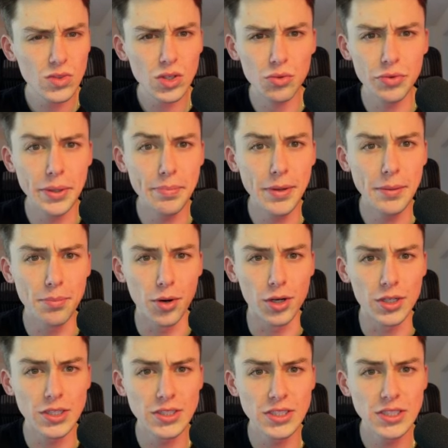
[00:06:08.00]
repeat
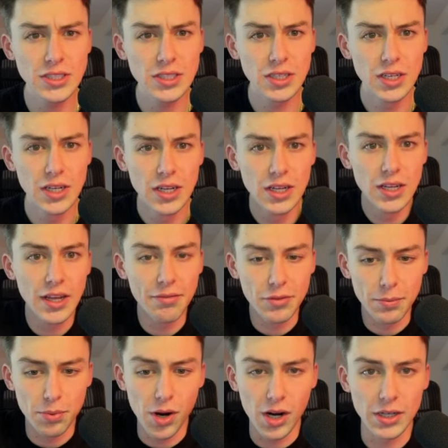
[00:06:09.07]
purchases, if the
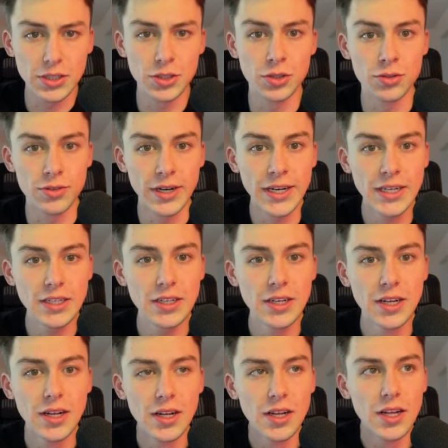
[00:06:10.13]
product's great,
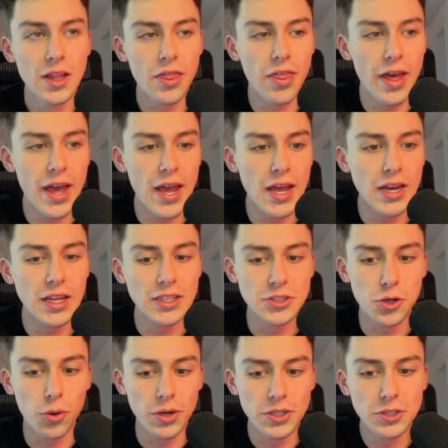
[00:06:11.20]
then it's
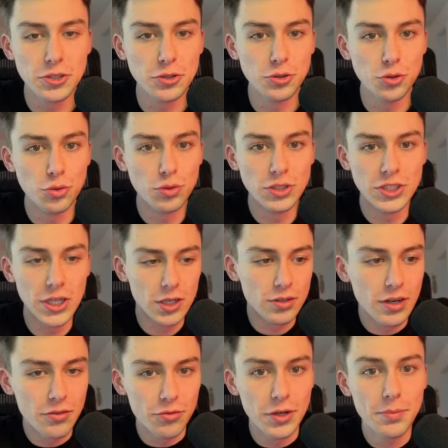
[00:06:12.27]
going to generate
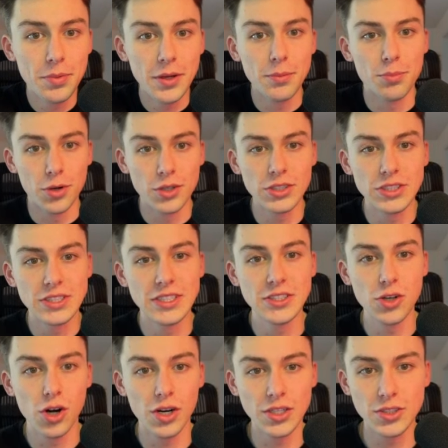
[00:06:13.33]
repeat purchases
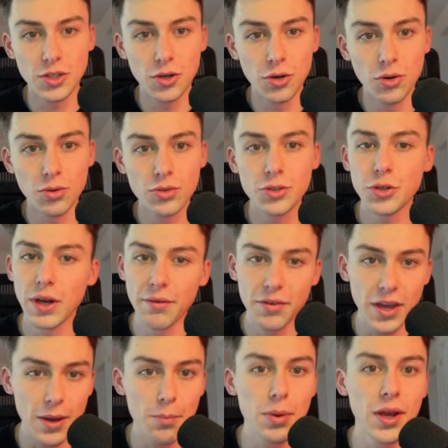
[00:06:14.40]
on its own. You have
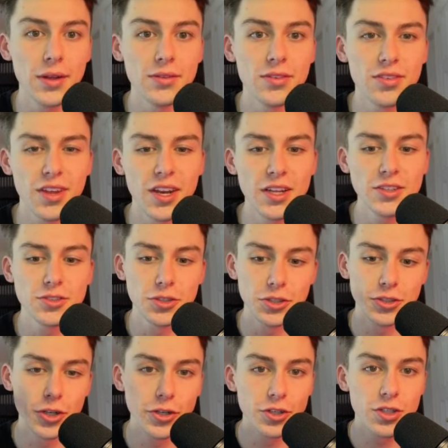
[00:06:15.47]
campaign sending, so you know
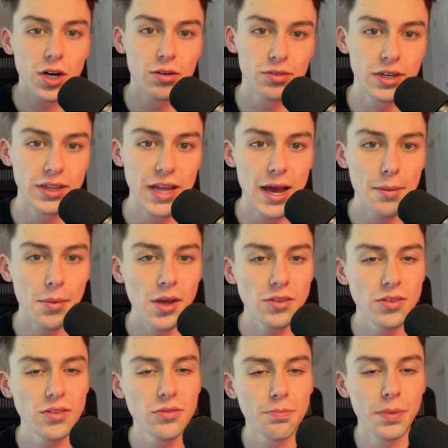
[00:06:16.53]
you're covering that
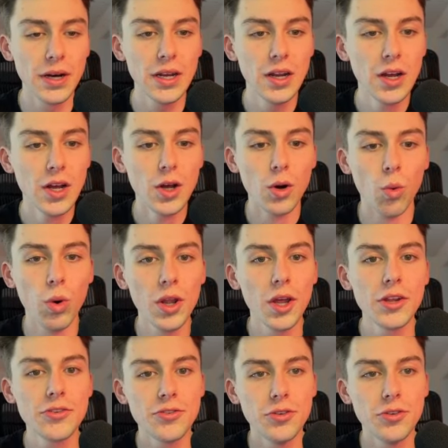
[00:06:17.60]
basis. But what else do